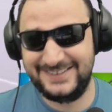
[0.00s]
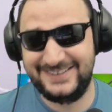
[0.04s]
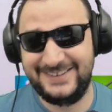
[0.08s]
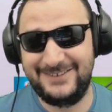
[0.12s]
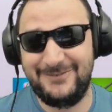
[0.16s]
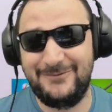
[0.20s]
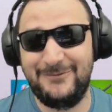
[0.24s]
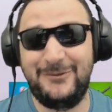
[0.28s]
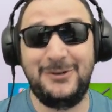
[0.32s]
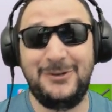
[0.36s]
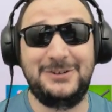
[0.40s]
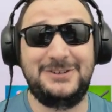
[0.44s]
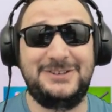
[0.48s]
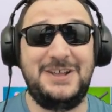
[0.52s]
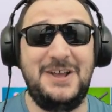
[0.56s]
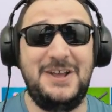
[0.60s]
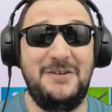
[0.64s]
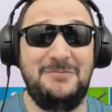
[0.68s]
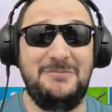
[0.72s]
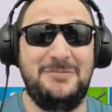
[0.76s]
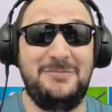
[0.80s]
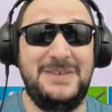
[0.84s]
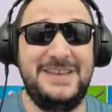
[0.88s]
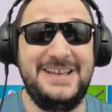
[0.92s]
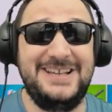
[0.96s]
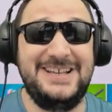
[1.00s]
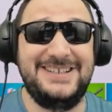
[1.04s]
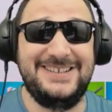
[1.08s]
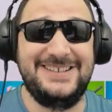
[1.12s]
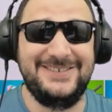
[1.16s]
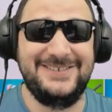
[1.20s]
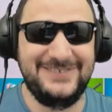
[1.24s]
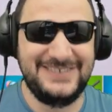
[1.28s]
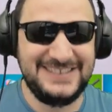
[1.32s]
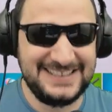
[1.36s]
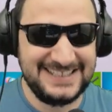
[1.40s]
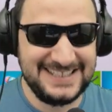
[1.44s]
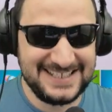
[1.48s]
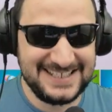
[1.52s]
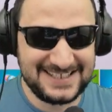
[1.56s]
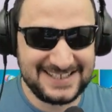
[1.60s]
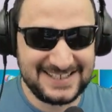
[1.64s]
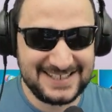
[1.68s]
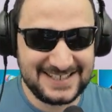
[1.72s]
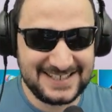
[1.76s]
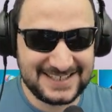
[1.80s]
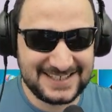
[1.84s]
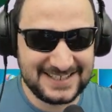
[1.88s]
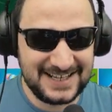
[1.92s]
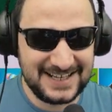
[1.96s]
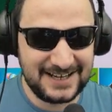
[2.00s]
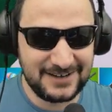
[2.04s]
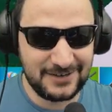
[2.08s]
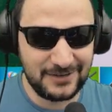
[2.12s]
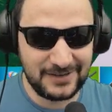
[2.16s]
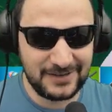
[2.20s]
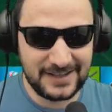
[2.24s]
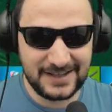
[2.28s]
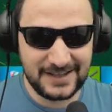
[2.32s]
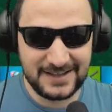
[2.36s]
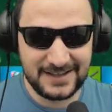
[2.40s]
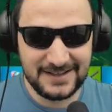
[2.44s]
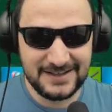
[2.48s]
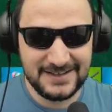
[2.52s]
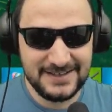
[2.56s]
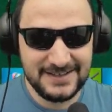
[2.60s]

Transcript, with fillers: forty F P S with this is not okay.